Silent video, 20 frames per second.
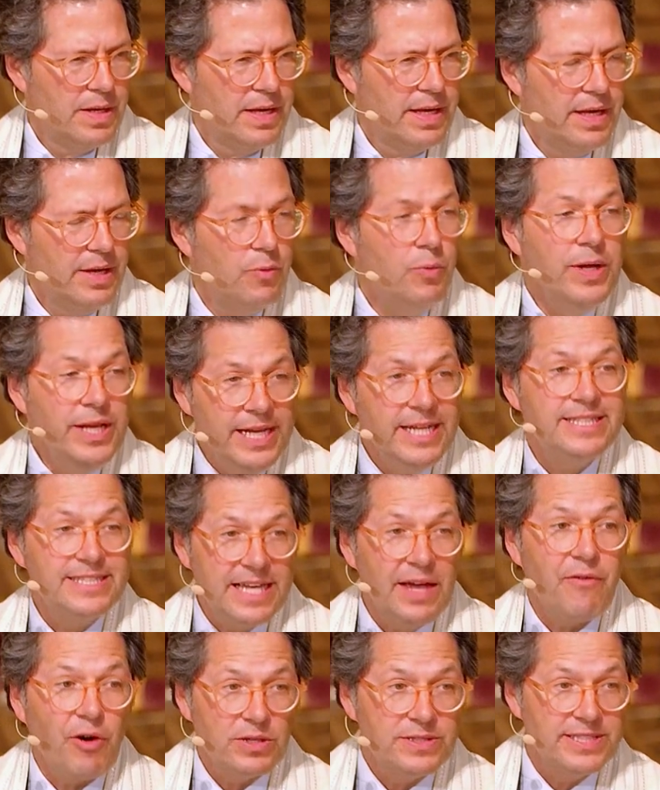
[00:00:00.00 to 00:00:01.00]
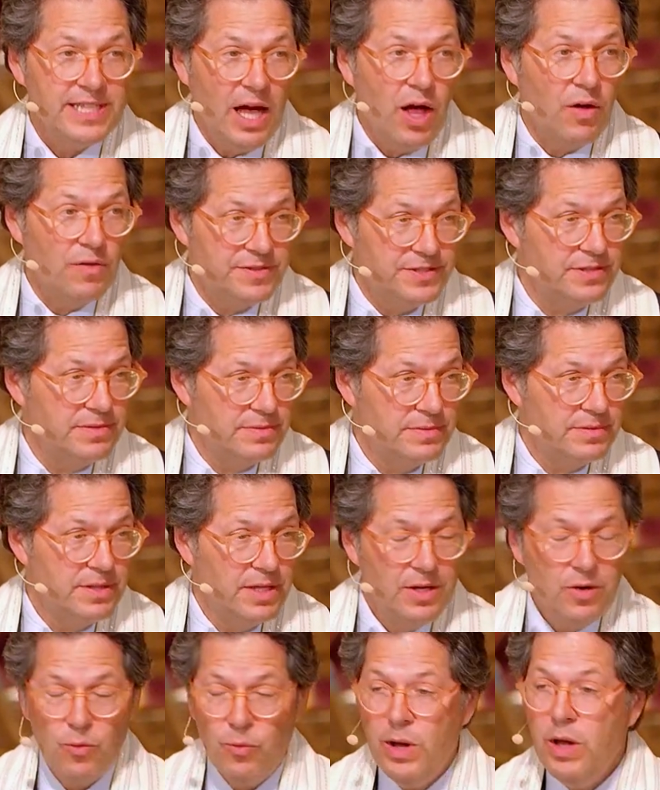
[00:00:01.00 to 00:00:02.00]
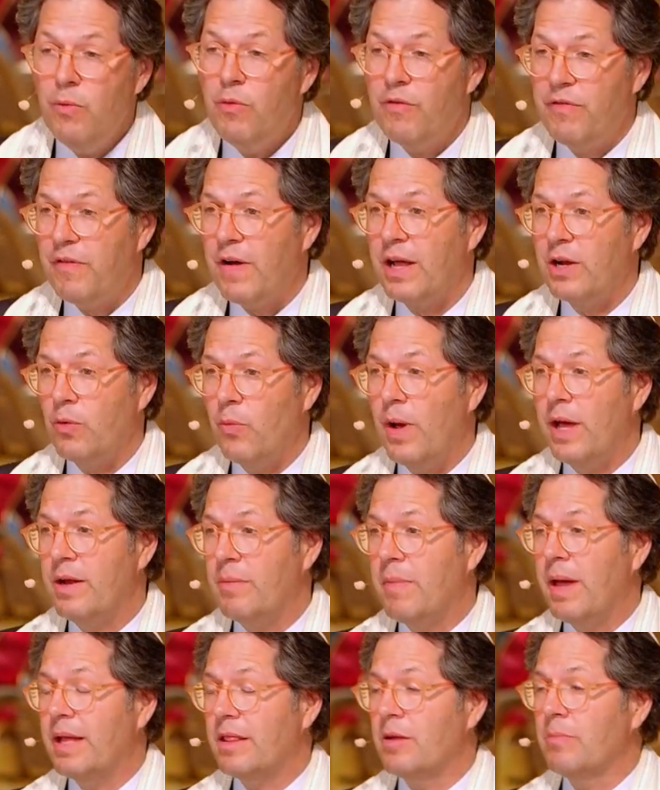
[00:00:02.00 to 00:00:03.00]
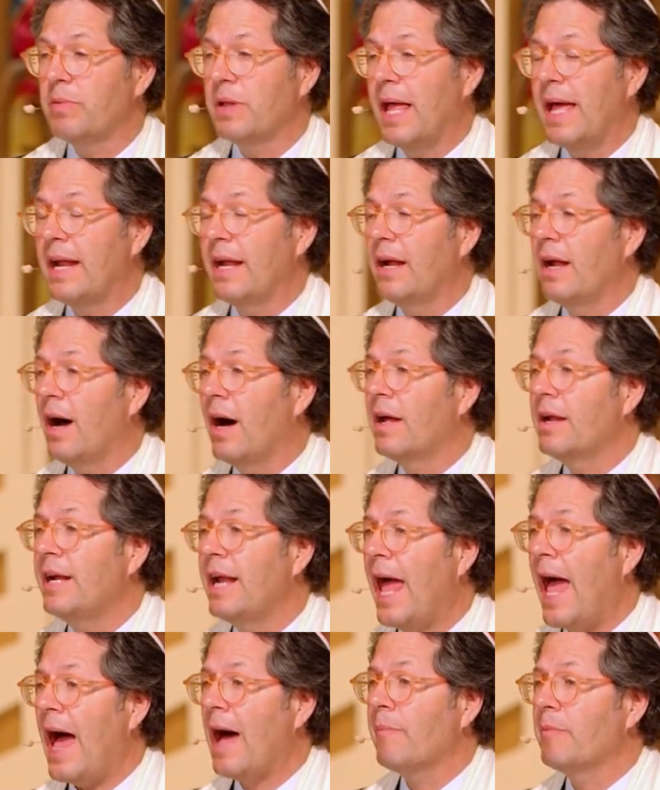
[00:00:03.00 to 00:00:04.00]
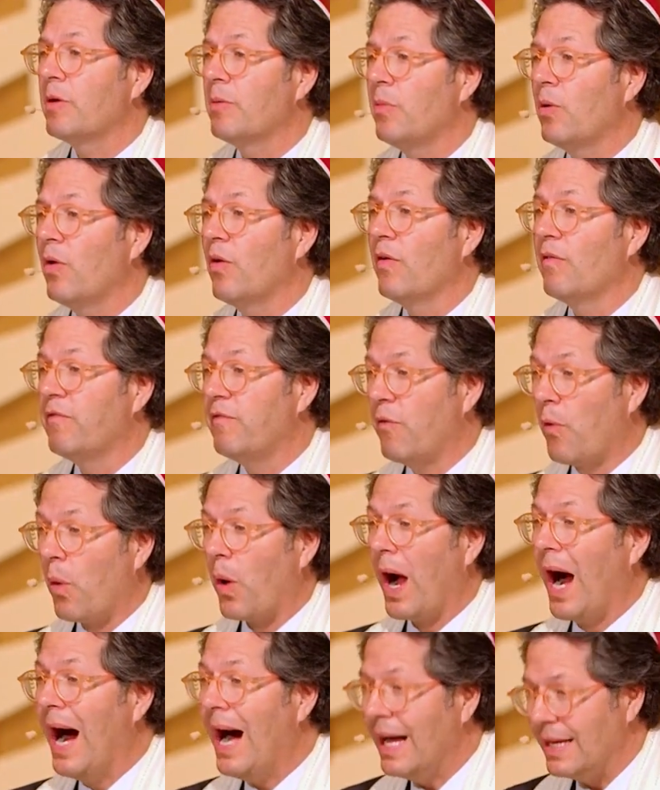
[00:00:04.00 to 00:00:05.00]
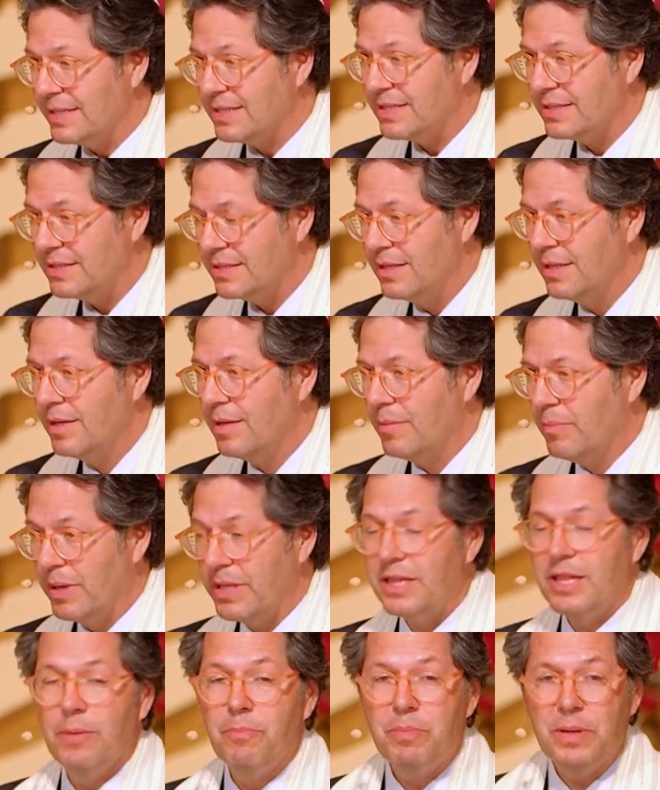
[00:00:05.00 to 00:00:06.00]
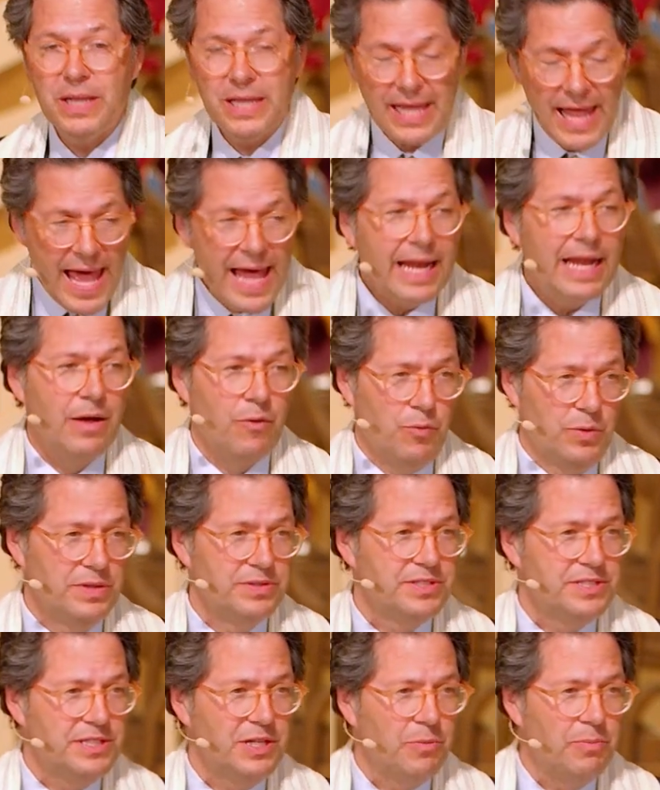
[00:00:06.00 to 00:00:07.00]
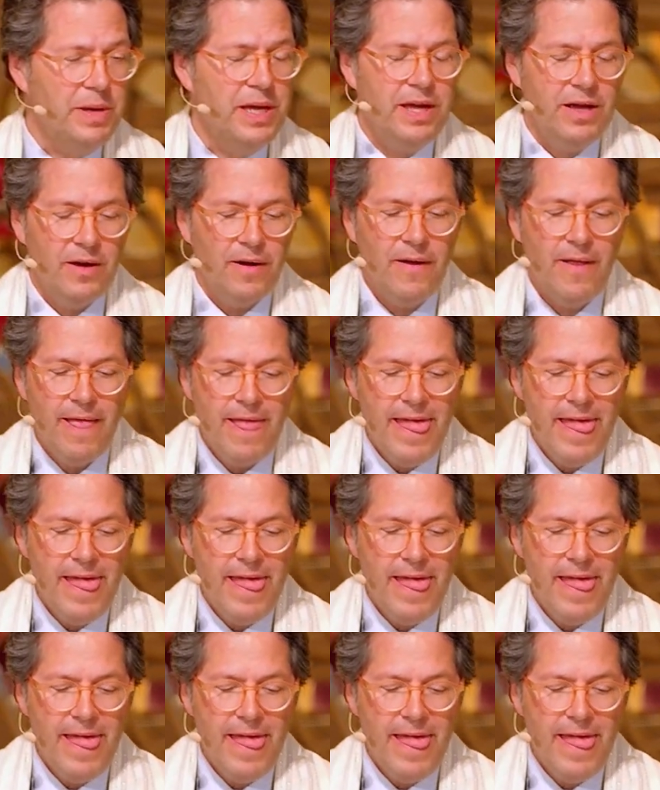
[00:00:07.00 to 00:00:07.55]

We need to save ourselves. We will find a way to make the planet uninhabitable for us, but the planet will still be here.